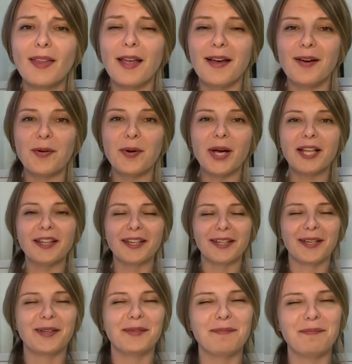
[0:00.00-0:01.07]
Well,
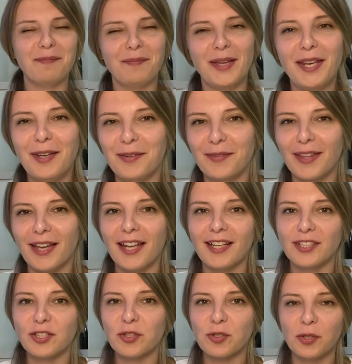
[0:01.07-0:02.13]
like many of that
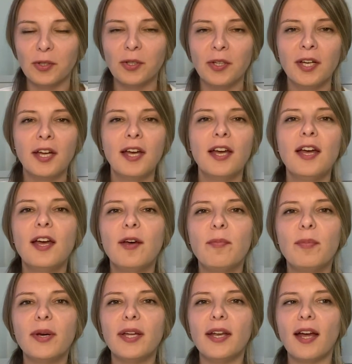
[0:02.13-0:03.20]
is true,
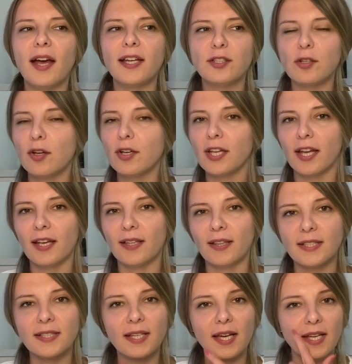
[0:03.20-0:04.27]
but I don't like
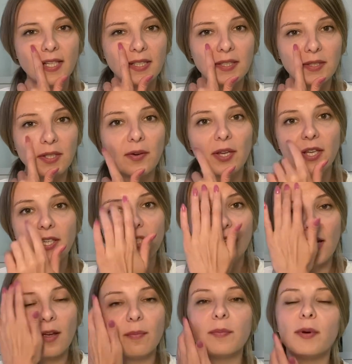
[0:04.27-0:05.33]
this kind of
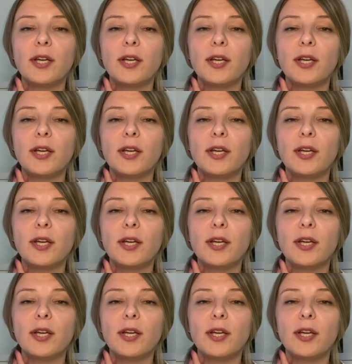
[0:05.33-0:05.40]
stereotype.